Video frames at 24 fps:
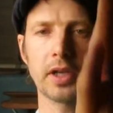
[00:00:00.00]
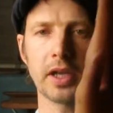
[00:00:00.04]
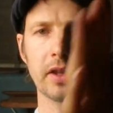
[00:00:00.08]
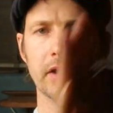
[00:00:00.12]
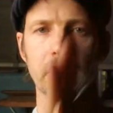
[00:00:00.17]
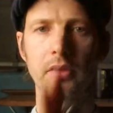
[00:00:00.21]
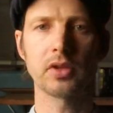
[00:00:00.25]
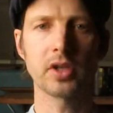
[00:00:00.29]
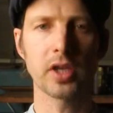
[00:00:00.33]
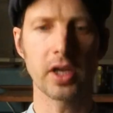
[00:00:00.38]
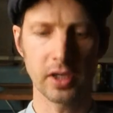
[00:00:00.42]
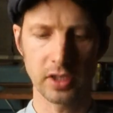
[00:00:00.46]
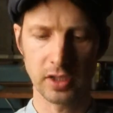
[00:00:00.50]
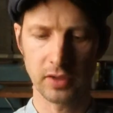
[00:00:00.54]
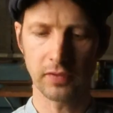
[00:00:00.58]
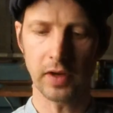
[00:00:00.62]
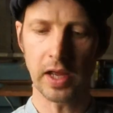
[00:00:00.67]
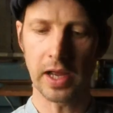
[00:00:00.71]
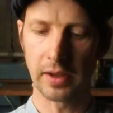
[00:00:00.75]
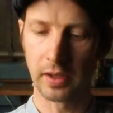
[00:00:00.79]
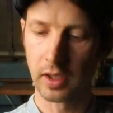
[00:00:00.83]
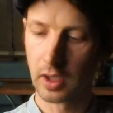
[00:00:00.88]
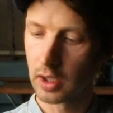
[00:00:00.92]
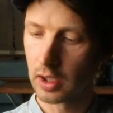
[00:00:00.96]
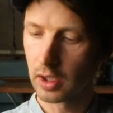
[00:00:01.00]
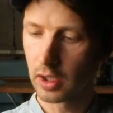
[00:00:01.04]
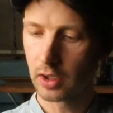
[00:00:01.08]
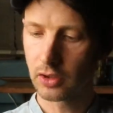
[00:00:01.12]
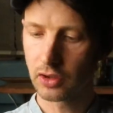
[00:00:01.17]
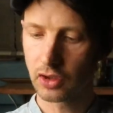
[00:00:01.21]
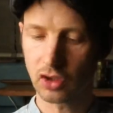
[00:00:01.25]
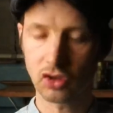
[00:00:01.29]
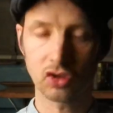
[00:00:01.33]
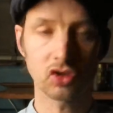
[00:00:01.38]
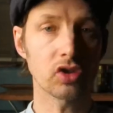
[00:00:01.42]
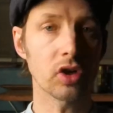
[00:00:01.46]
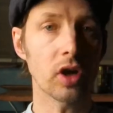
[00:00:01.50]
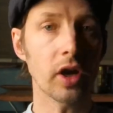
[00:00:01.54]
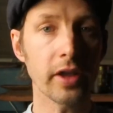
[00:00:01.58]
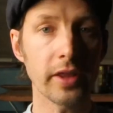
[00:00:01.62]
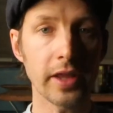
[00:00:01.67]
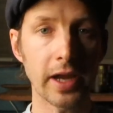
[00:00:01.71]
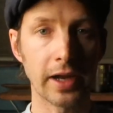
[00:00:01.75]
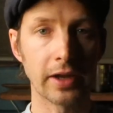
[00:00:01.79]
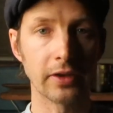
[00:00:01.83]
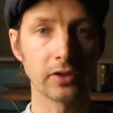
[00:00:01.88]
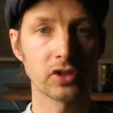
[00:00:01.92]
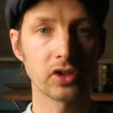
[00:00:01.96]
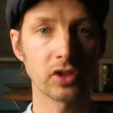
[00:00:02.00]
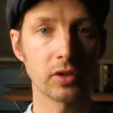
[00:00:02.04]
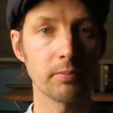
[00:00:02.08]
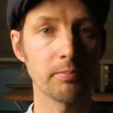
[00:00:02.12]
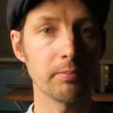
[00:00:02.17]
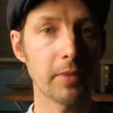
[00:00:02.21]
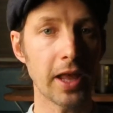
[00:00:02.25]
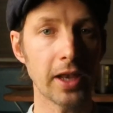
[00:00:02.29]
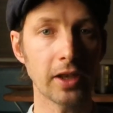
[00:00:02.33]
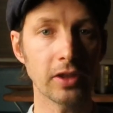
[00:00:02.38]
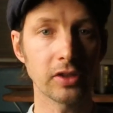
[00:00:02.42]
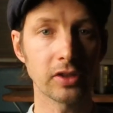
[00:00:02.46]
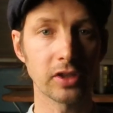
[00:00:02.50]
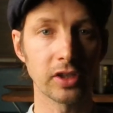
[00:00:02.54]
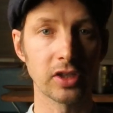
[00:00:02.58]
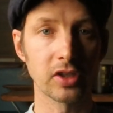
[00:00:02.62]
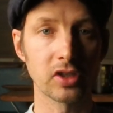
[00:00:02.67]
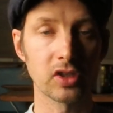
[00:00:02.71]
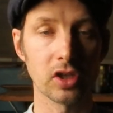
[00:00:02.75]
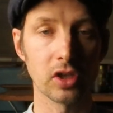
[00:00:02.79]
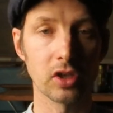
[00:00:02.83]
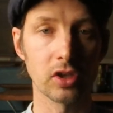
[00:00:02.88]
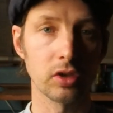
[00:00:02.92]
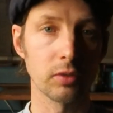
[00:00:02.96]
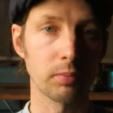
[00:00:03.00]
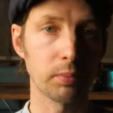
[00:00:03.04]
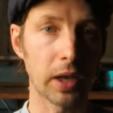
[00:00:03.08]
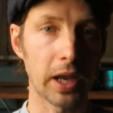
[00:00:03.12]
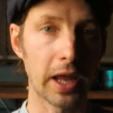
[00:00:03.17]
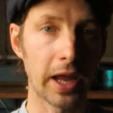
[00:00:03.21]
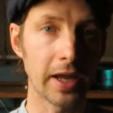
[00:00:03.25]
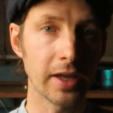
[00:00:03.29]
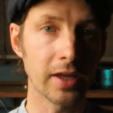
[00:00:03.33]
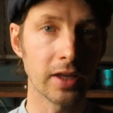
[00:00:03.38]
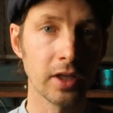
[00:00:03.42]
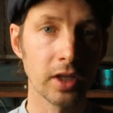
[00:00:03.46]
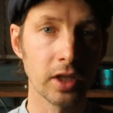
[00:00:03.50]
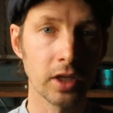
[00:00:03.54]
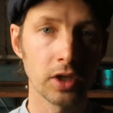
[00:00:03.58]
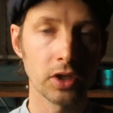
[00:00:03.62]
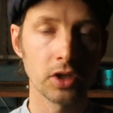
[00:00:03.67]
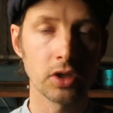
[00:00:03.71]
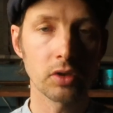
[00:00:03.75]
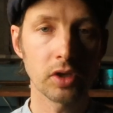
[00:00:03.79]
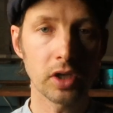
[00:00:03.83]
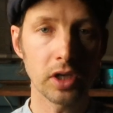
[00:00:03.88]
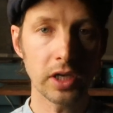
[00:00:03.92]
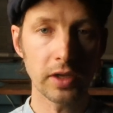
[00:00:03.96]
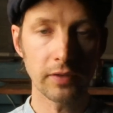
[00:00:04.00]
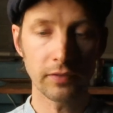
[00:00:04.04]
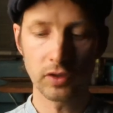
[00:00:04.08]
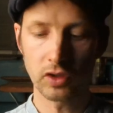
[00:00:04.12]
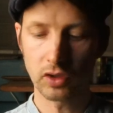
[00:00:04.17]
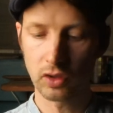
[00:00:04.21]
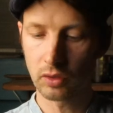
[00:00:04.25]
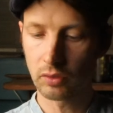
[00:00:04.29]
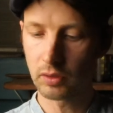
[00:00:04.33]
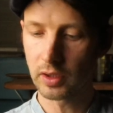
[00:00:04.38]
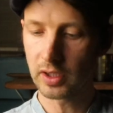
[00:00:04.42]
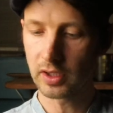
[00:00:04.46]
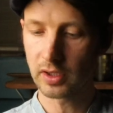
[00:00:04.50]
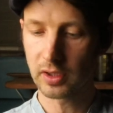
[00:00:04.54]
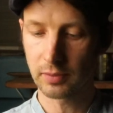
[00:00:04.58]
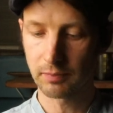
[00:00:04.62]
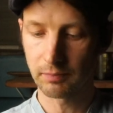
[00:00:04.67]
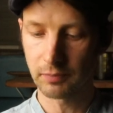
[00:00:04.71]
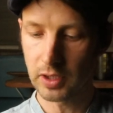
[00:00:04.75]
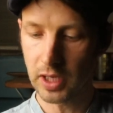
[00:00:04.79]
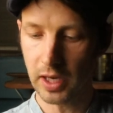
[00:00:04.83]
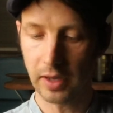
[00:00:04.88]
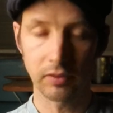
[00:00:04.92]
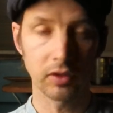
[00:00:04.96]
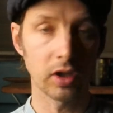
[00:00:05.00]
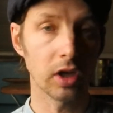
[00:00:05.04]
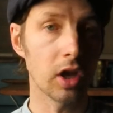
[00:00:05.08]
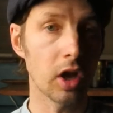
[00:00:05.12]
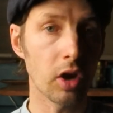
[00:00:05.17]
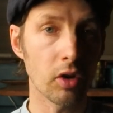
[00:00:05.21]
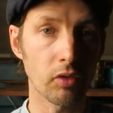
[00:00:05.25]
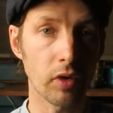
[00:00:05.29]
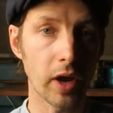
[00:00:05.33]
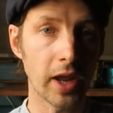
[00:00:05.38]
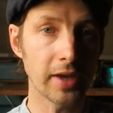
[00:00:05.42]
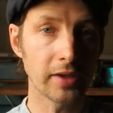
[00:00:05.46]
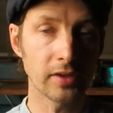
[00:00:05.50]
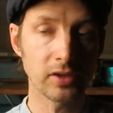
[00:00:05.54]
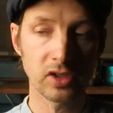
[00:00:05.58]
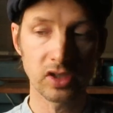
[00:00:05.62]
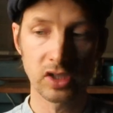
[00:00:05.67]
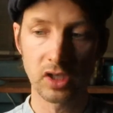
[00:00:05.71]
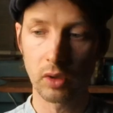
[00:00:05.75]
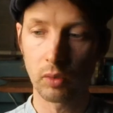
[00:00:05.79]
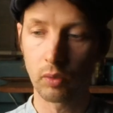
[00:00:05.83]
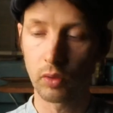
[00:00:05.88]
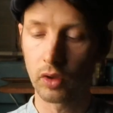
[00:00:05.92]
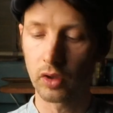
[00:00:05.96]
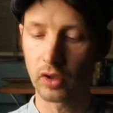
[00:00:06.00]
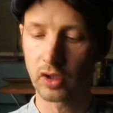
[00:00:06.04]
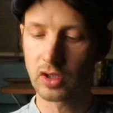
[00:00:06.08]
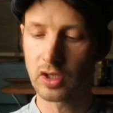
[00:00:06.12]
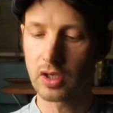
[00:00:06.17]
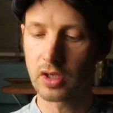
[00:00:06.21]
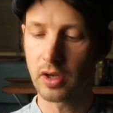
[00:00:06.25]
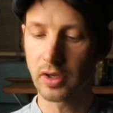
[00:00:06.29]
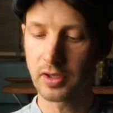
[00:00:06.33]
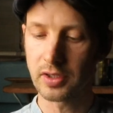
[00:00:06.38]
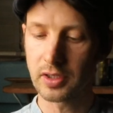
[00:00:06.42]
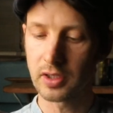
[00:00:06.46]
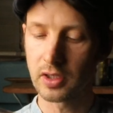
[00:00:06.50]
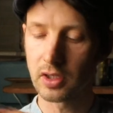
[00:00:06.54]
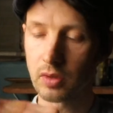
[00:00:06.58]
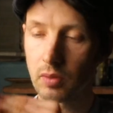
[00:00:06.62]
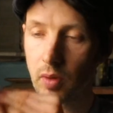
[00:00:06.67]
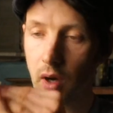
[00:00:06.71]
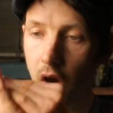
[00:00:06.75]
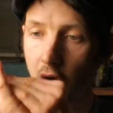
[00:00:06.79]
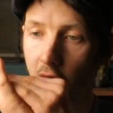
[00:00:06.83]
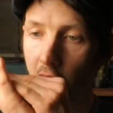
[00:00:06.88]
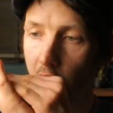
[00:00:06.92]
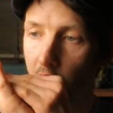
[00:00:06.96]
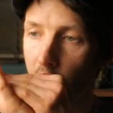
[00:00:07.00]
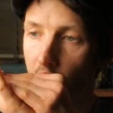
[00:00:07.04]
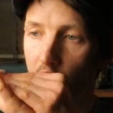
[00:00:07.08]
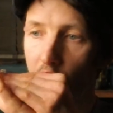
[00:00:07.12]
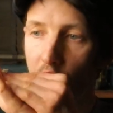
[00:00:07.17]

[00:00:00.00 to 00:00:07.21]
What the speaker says: get those hands flat, and just try that on some melodies that you play. You can even do this down the lower end, still works nicely as well.